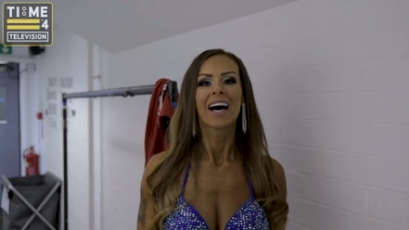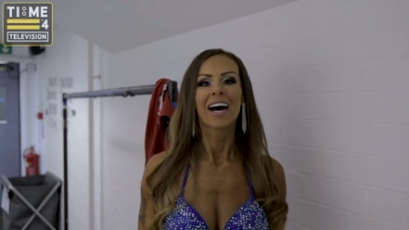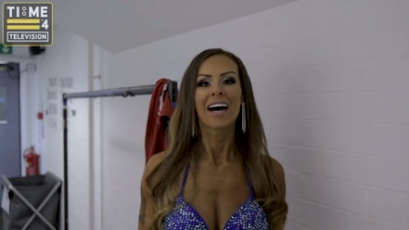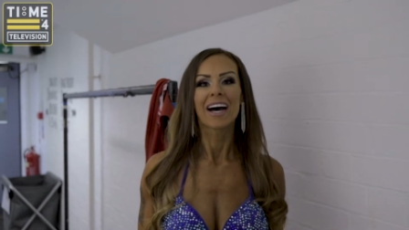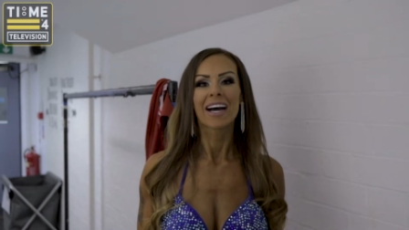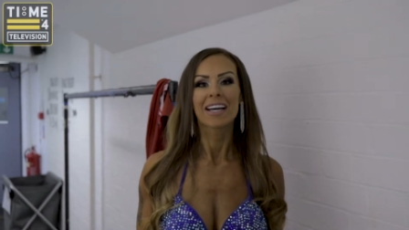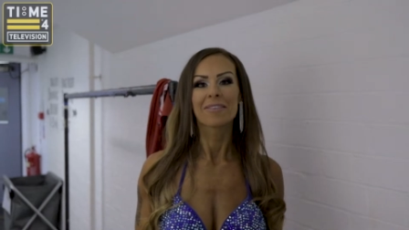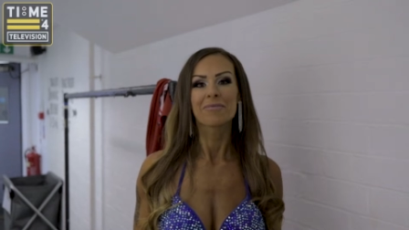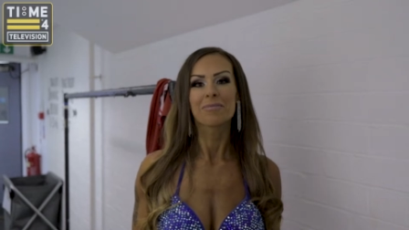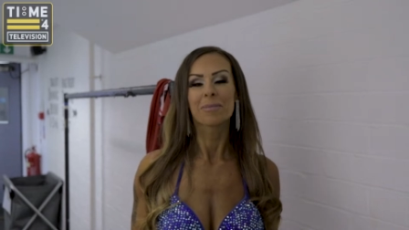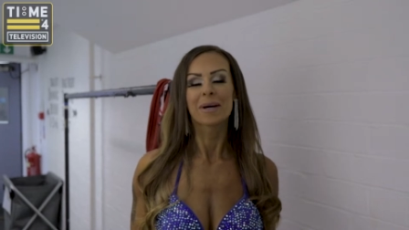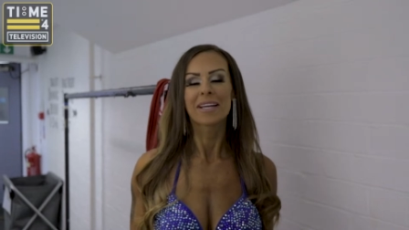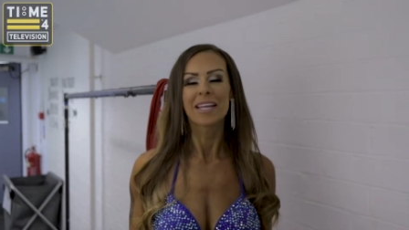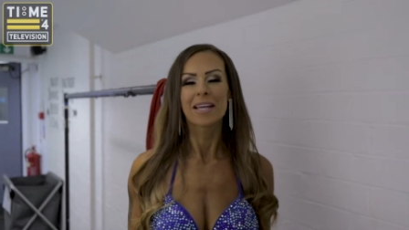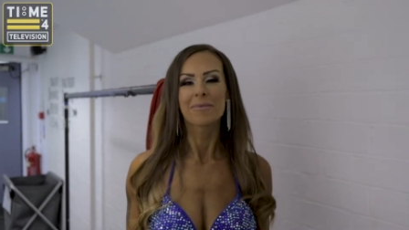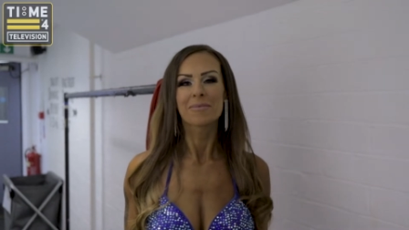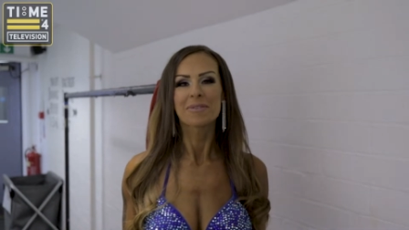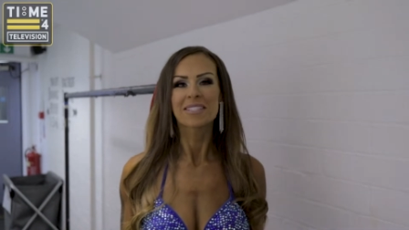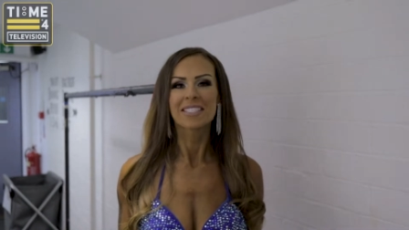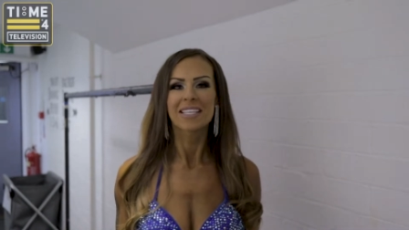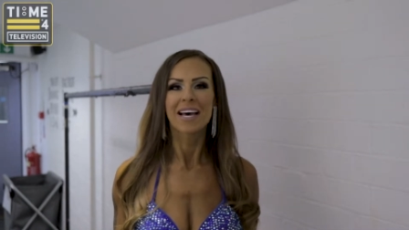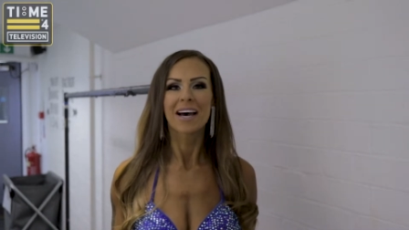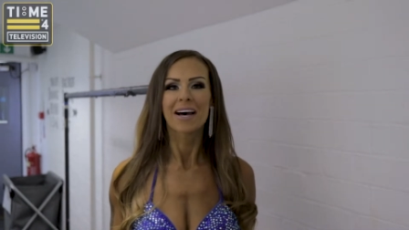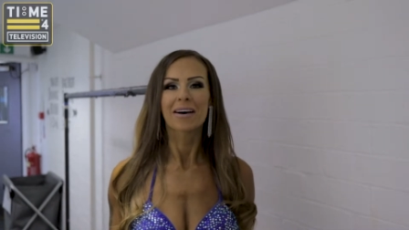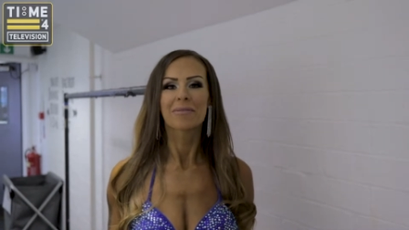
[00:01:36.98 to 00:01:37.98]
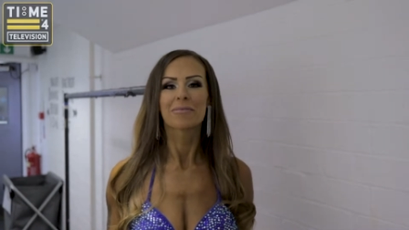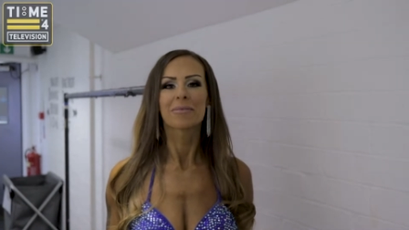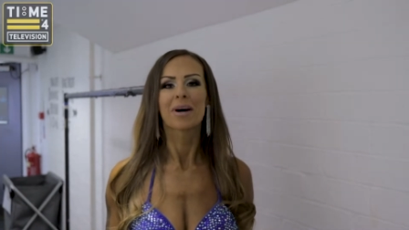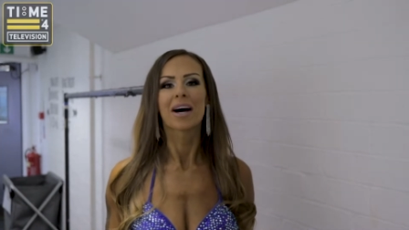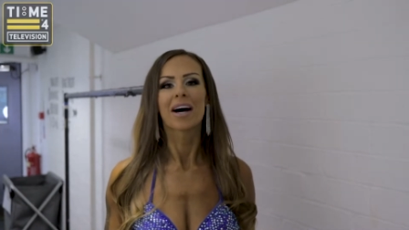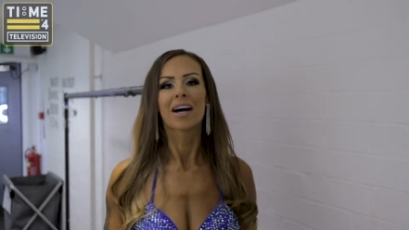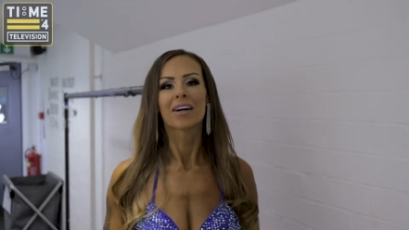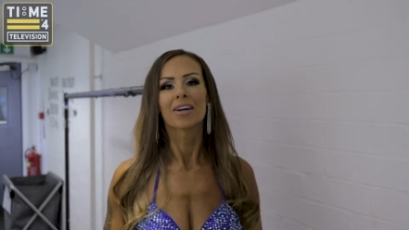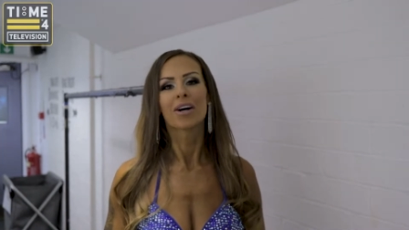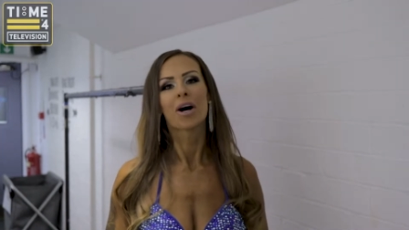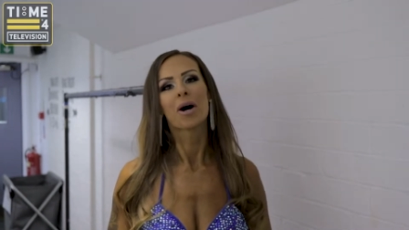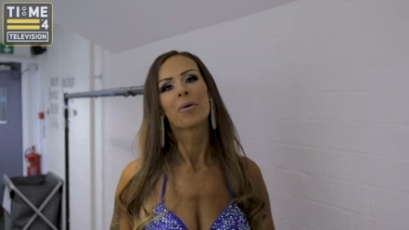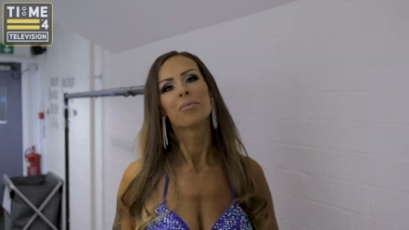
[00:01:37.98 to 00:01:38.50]
Hi, my name's Sam.
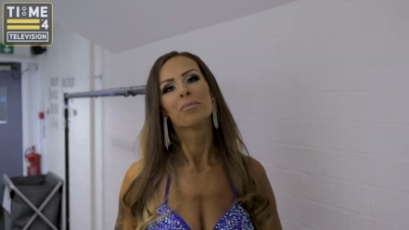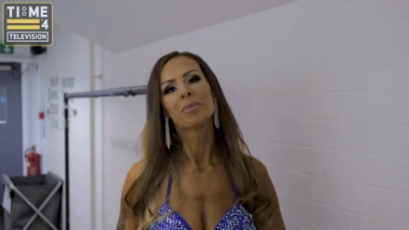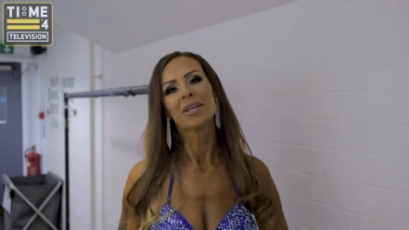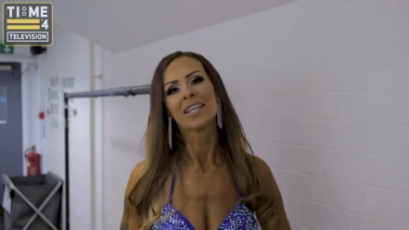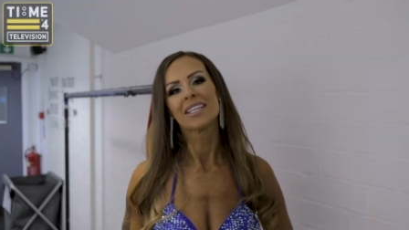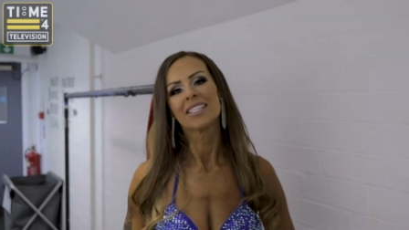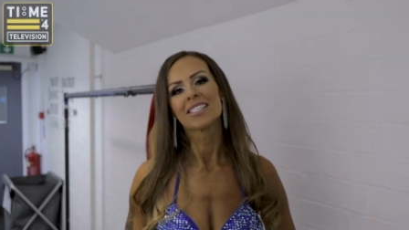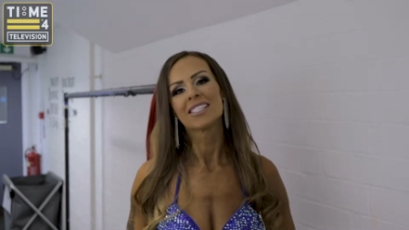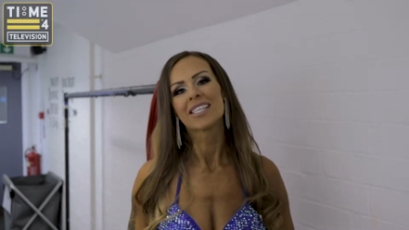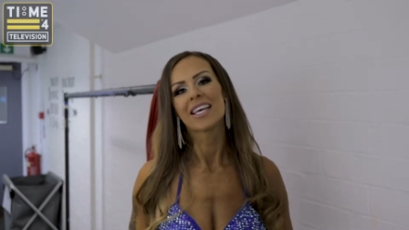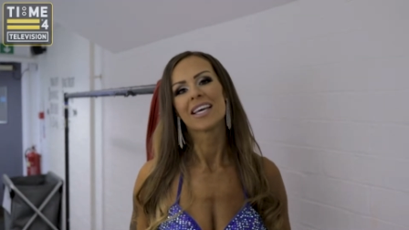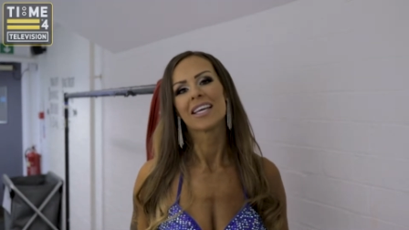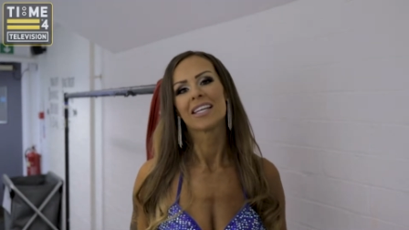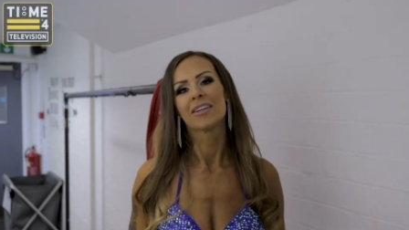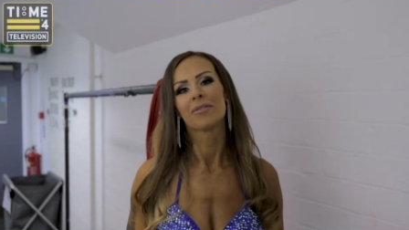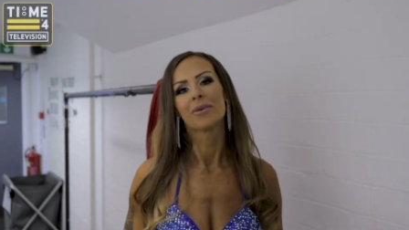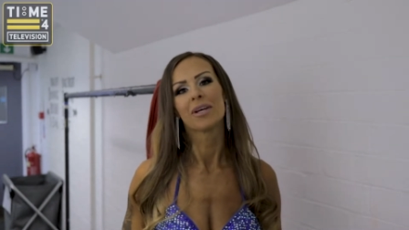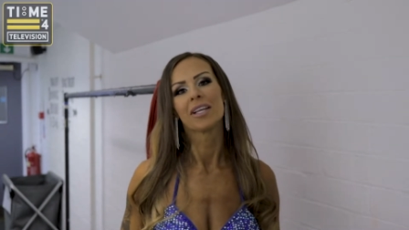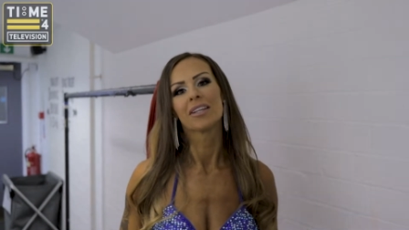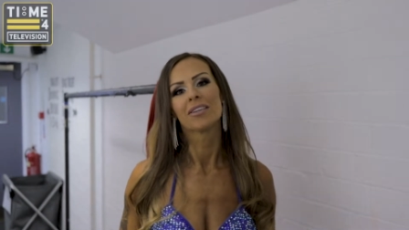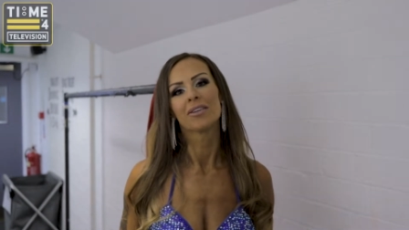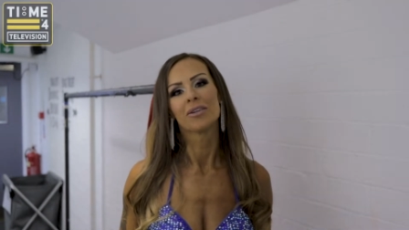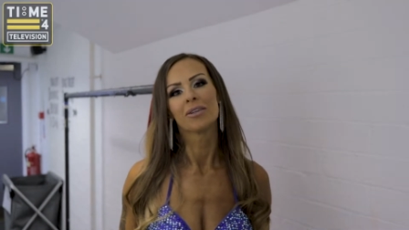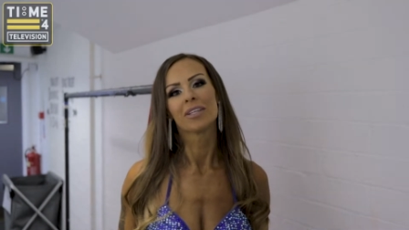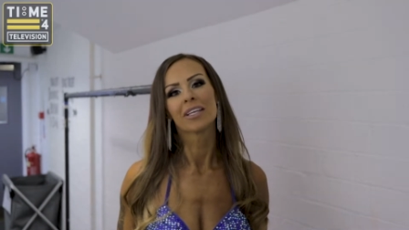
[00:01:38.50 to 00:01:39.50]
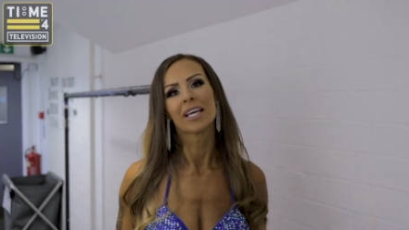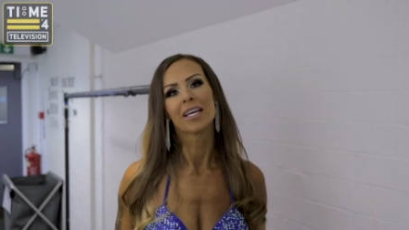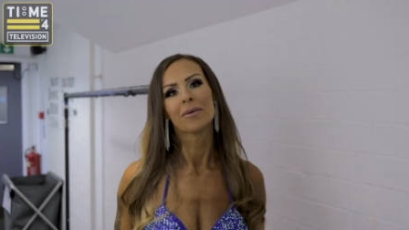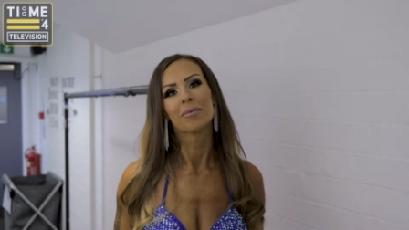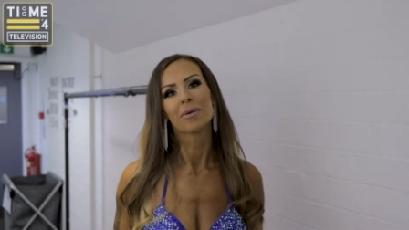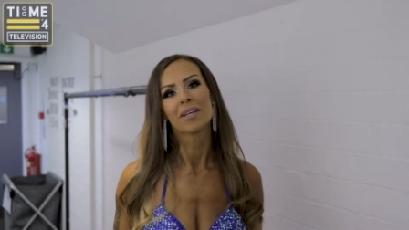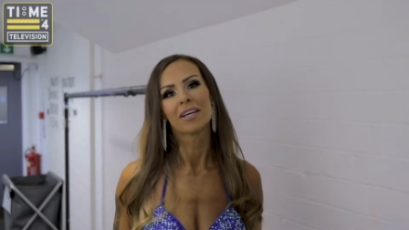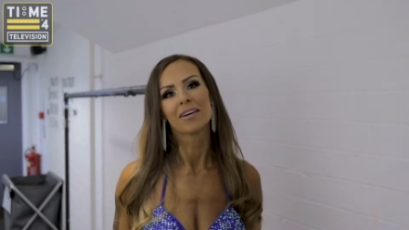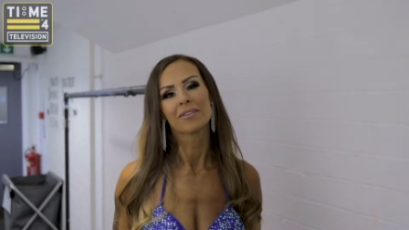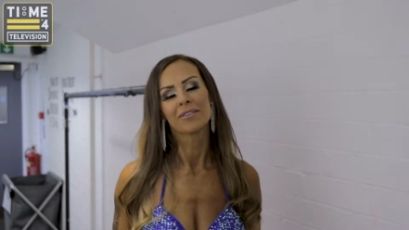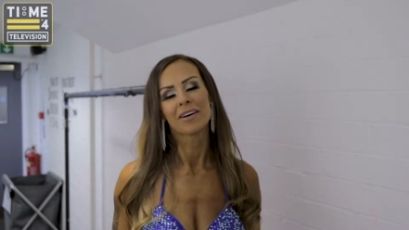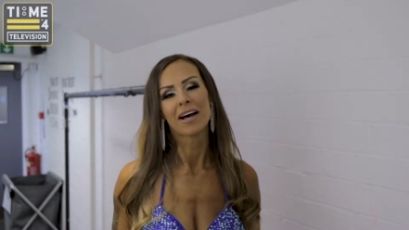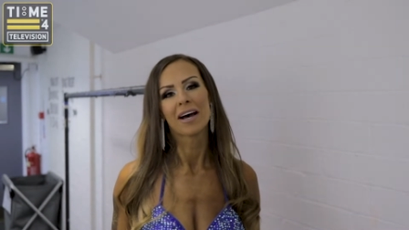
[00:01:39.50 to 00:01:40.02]
I'm competing with
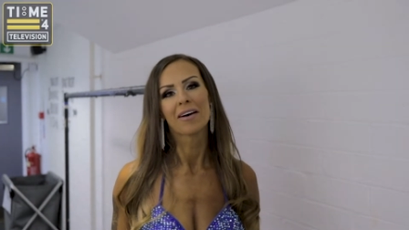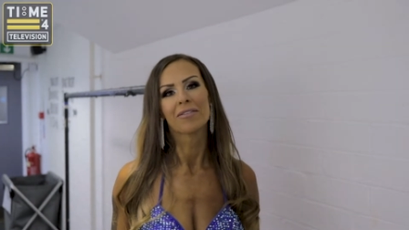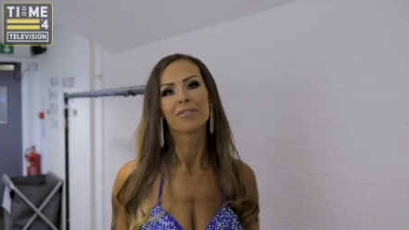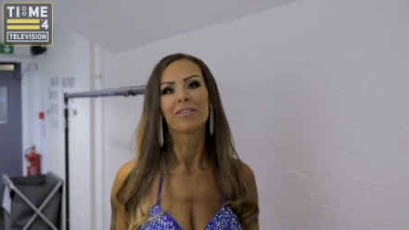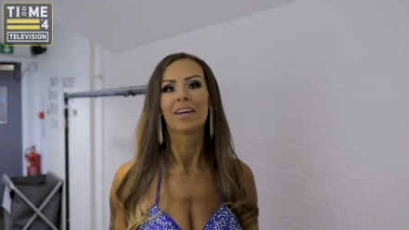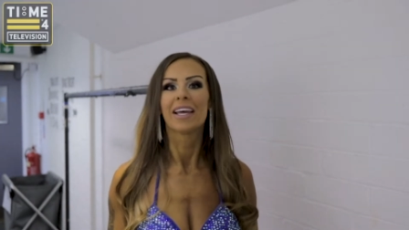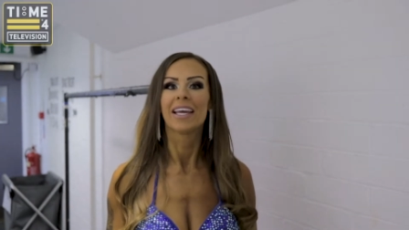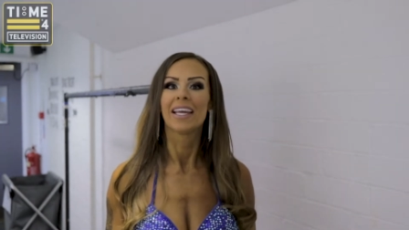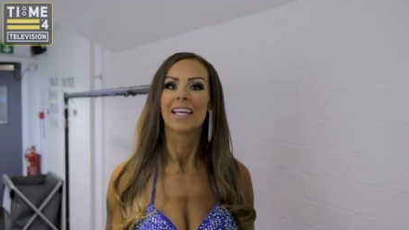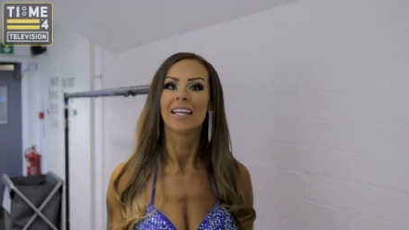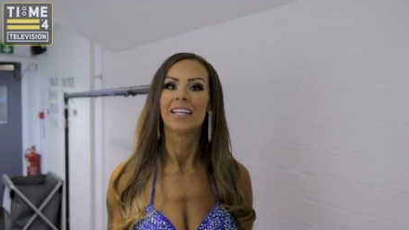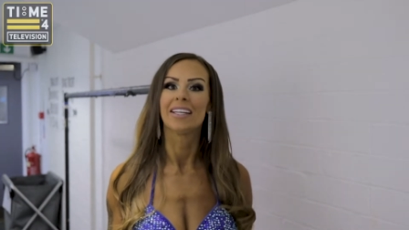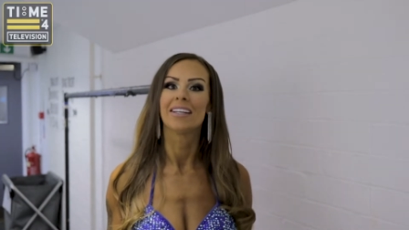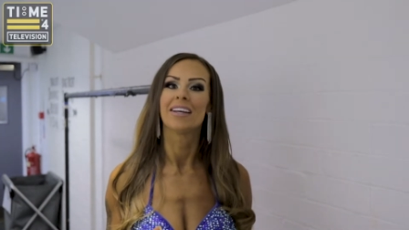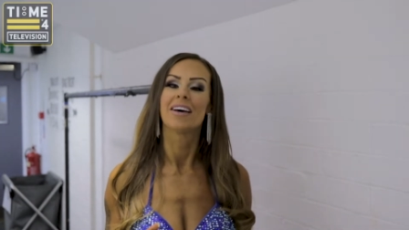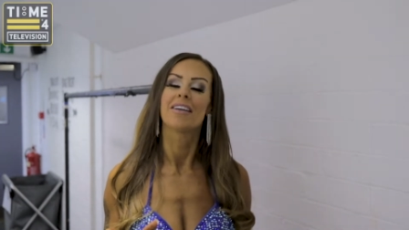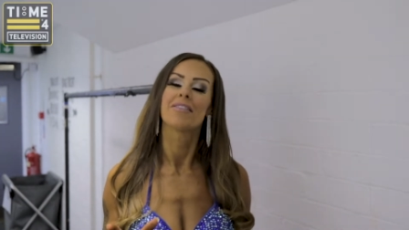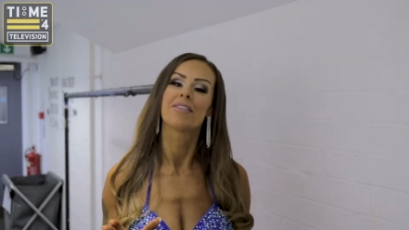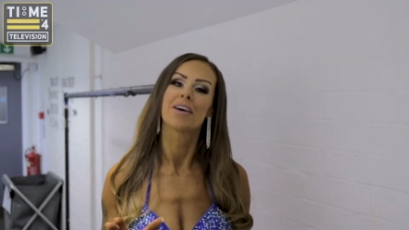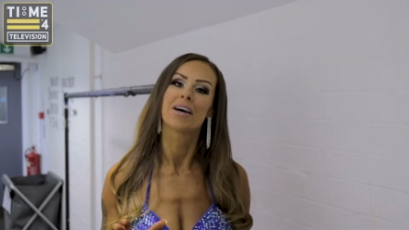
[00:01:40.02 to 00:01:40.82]
UKBFF in